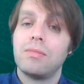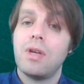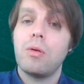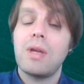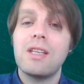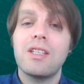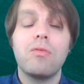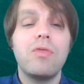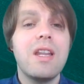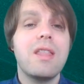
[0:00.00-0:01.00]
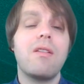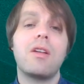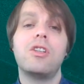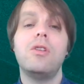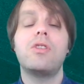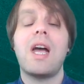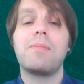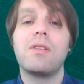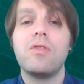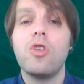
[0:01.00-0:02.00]
Okay, so really there are 2
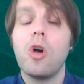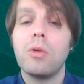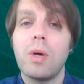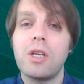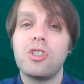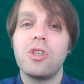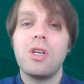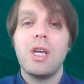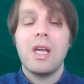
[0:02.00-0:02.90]
types of normal question.